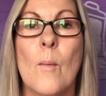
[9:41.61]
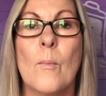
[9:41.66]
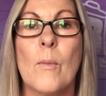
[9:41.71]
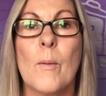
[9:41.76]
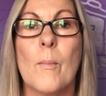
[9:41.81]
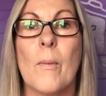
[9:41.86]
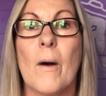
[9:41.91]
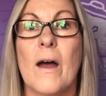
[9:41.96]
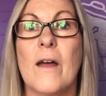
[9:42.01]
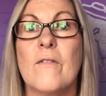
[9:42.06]

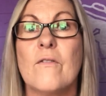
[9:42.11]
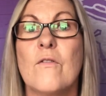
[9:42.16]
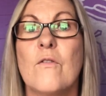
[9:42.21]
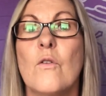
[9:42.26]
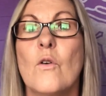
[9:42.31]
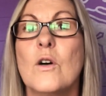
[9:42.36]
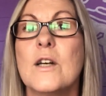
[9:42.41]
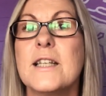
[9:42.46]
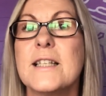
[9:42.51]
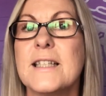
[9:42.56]
But by
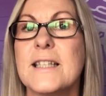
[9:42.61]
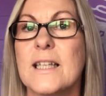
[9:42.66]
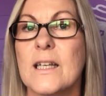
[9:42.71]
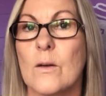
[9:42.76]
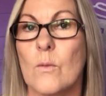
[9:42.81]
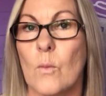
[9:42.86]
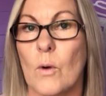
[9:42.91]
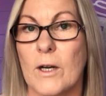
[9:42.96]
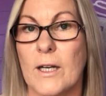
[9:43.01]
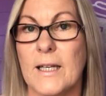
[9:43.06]

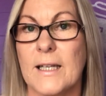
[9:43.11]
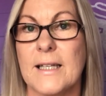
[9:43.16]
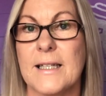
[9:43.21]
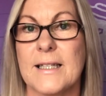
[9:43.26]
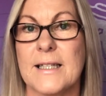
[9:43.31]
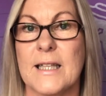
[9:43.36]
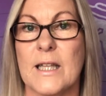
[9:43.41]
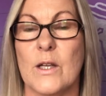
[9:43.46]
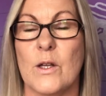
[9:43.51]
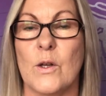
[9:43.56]
voicing what it
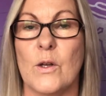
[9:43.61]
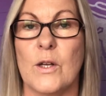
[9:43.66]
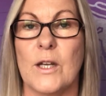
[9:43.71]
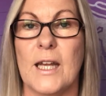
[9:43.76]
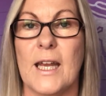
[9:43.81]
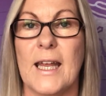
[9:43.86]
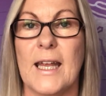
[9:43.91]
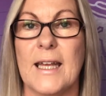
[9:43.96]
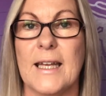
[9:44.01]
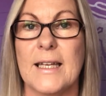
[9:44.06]
is that you
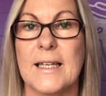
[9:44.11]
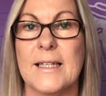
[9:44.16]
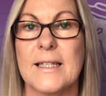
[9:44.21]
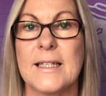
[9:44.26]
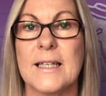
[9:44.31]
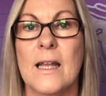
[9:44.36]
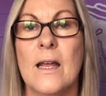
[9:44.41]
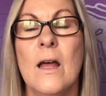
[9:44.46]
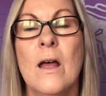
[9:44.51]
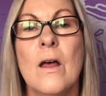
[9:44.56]

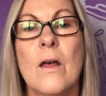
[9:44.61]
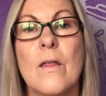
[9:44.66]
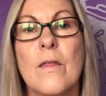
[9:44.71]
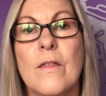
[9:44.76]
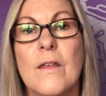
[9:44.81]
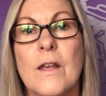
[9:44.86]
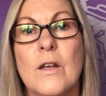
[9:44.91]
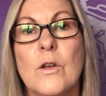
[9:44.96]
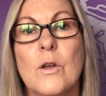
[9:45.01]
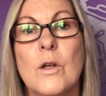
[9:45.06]
need,
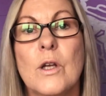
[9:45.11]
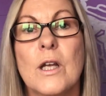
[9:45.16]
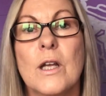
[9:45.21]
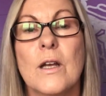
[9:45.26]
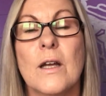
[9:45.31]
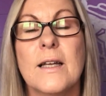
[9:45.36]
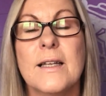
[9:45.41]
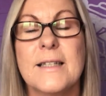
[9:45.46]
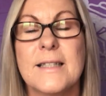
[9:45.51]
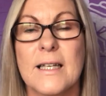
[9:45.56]
then you can
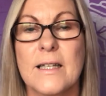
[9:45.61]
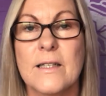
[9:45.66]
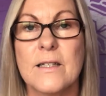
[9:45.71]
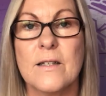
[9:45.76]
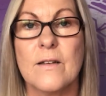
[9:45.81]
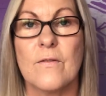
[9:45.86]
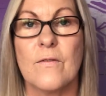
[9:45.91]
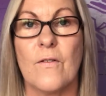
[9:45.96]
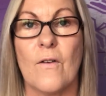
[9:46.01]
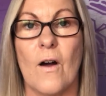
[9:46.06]

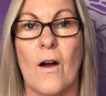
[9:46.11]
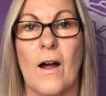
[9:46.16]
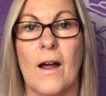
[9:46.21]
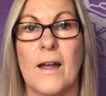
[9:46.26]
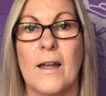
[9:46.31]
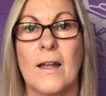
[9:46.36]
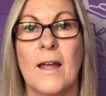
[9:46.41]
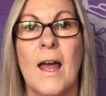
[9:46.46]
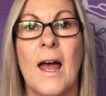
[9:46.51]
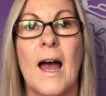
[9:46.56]

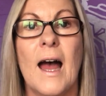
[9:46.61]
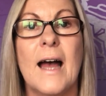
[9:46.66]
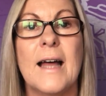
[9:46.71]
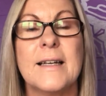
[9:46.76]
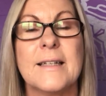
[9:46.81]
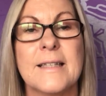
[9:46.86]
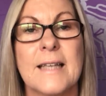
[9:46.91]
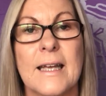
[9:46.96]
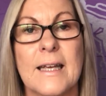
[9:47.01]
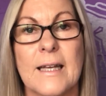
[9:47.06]
identify
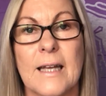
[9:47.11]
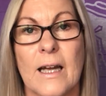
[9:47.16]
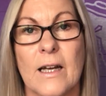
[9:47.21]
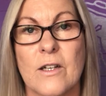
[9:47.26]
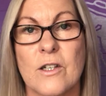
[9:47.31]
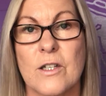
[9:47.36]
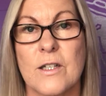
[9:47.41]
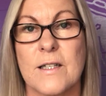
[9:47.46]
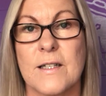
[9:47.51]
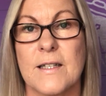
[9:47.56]
and take
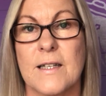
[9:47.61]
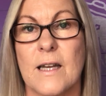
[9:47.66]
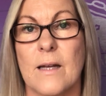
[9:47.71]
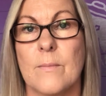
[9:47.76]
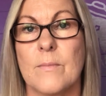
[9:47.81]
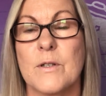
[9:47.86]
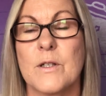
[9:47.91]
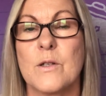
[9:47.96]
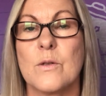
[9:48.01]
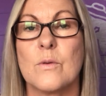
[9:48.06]
action
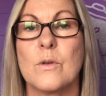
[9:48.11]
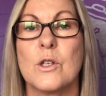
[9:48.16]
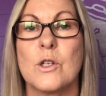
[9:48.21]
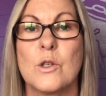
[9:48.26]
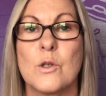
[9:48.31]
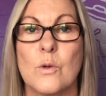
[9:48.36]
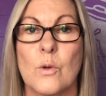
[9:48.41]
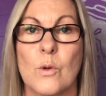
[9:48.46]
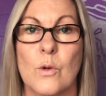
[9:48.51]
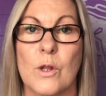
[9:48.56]
steps to
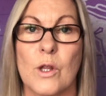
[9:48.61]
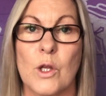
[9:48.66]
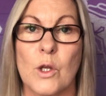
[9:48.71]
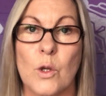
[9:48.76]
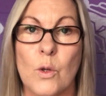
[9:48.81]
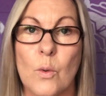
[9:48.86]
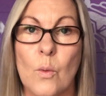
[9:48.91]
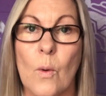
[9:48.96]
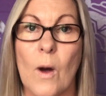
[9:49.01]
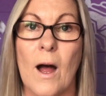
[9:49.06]
ensure that
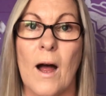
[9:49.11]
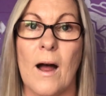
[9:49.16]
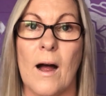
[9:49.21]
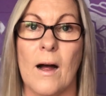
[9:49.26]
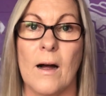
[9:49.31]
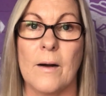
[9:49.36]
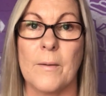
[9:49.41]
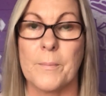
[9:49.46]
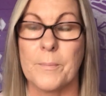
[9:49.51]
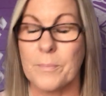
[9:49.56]
you
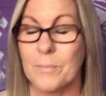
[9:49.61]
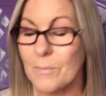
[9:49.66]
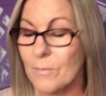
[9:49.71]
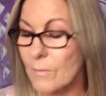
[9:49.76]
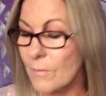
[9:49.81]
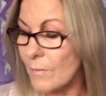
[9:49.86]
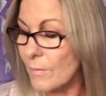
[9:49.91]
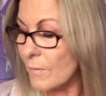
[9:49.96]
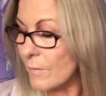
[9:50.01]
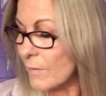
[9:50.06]
are
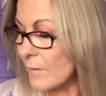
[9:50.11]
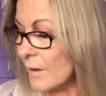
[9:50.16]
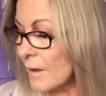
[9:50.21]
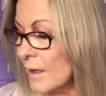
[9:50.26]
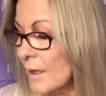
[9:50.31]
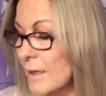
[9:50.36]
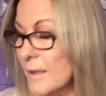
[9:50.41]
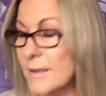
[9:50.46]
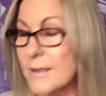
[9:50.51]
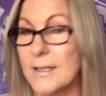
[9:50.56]

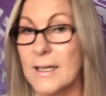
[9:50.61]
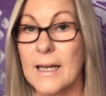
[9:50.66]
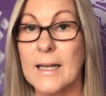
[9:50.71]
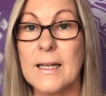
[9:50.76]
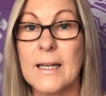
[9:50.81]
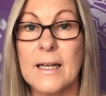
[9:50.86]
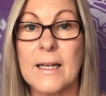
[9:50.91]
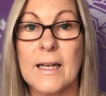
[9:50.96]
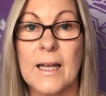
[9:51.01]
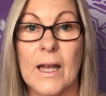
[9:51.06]

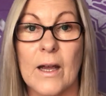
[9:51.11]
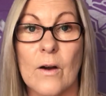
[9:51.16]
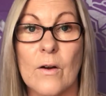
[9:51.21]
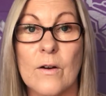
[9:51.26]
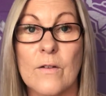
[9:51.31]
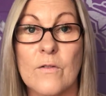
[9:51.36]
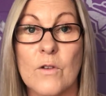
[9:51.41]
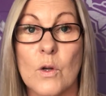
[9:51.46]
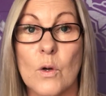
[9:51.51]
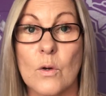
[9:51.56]
taking
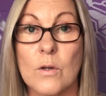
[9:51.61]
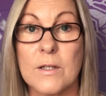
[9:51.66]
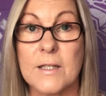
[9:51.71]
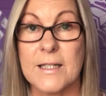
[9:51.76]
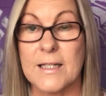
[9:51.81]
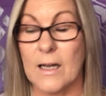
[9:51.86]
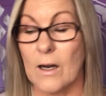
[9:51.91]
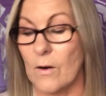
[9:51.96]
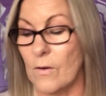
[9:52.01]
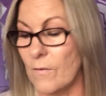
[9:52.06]
care of
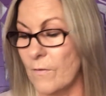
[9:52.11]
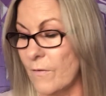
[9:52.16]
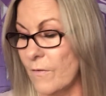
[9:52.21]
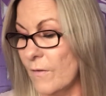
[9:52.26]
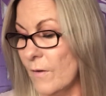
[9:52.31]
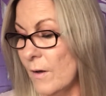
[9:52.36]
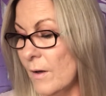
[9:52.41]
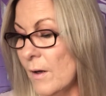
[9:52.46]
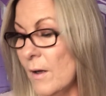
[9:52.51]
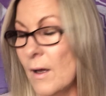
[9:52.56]
yourself
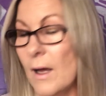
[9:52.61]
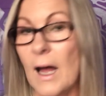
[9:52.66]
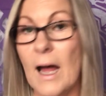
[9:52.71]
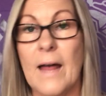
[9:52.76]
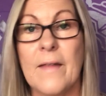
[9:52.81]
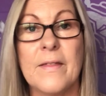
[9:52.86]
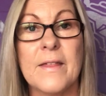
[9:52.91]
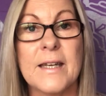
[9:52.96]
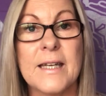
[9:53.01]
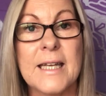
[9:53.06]

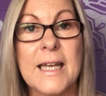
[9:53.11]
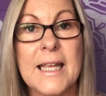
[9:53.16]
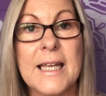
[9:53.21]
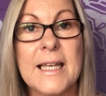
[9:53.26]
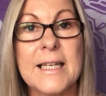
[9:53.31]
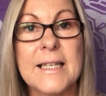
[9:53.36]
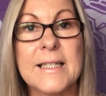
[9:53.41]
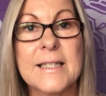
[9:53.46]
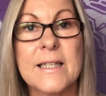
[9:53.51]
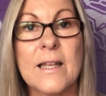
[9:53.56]
and the
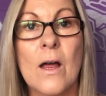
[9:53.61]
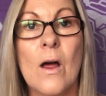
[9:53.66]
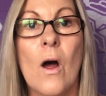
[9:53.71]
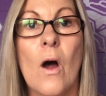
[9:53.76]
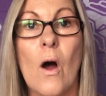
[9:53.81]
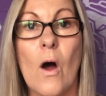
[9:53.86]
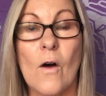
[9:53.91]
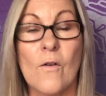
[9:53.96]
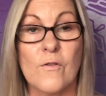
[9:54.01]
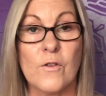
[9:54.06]
needs
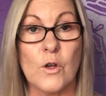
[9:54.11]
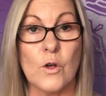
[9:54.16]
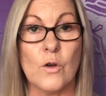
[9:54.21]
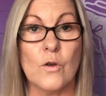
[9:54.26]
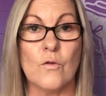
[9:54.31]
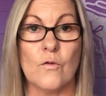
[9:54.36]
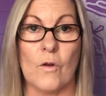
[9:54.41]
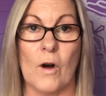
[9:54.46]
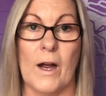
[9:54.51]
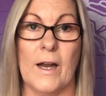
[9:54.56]
of
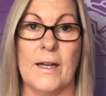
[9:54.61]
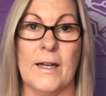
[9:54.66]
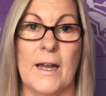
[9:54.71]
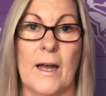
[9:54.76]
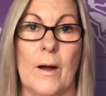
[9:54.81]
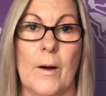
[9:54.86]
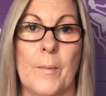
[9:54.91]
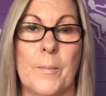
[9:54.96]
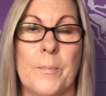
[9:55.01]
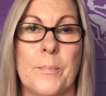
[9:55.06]
you right
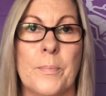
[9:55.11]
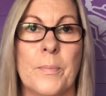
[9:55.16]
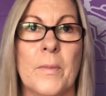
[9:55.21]
now.